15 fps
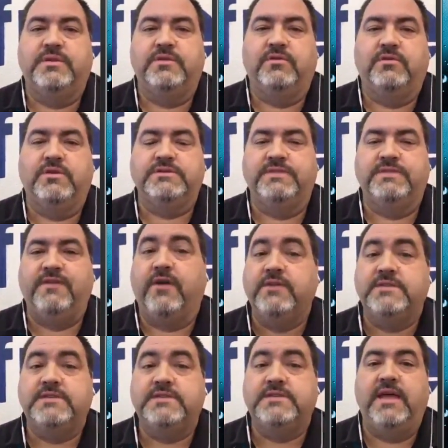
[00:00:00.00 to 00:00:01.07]
And of course, they've
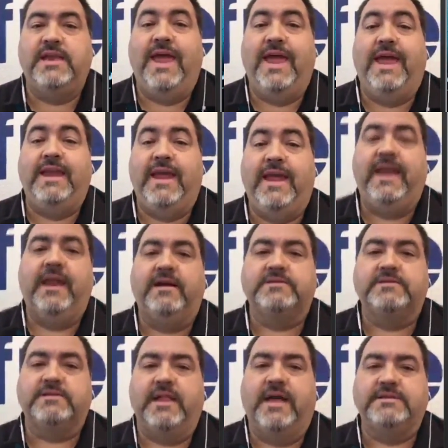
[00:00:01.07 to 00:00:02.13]
always said
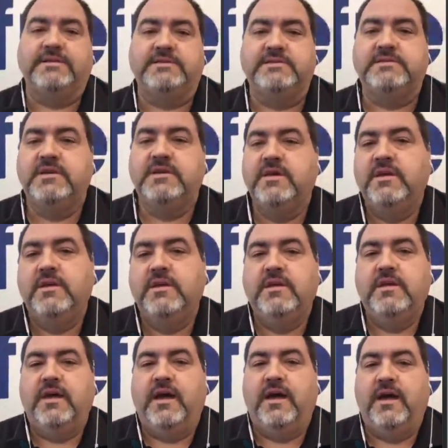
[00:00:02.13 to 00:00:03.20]
8-ounce glasses.
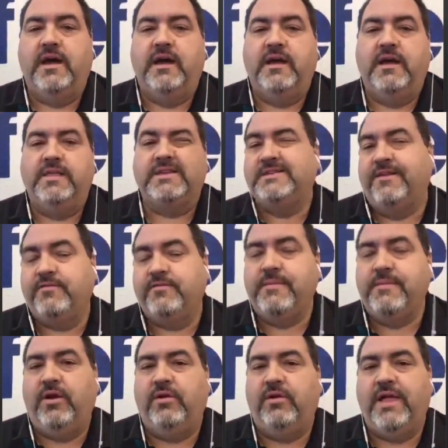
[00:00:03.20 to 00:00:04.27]
That's never
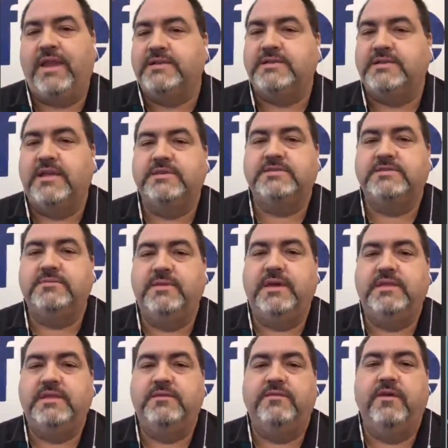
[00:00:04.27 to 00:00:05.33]
made a whole lot of sense to me
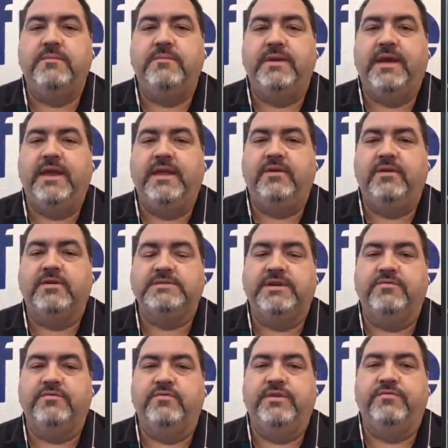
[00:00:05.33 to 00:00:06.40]
in the very beginning. Of course,
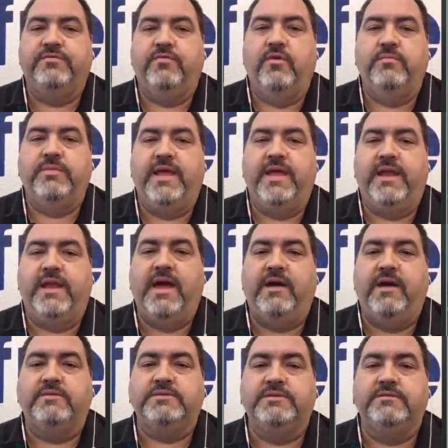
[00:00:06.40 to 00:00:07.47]
they've reformed that
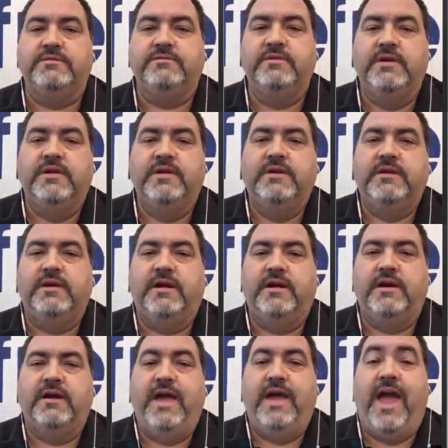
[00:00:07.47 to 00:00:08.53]
now to
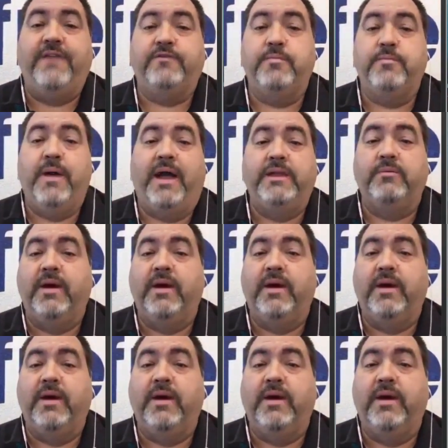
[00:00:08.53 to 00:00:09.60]
half your body
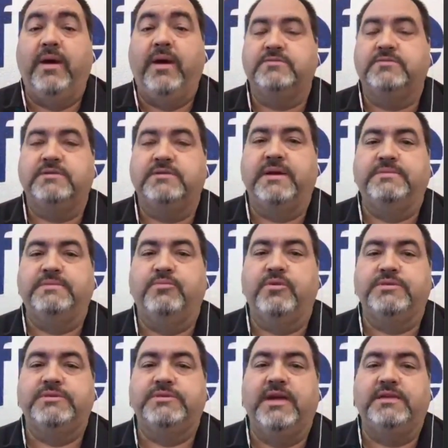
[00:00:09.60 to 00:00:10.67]
weight in ounces, which makes
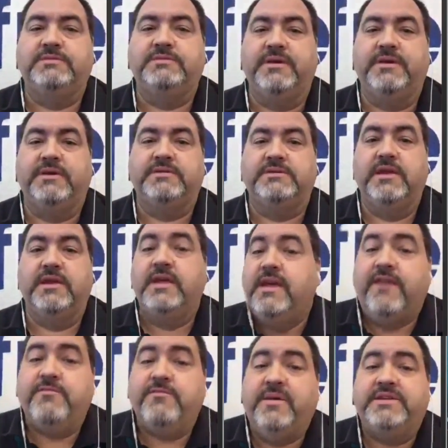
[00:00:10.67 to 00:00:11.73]
more sense because
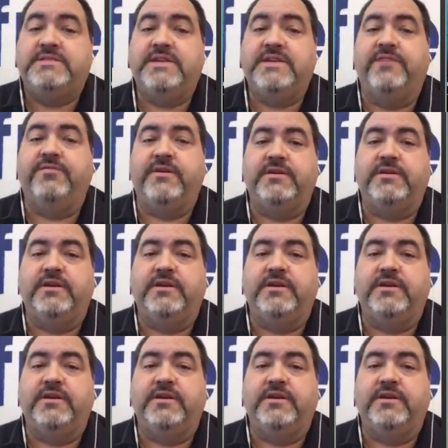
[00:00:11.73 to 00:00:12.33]
everybody's different.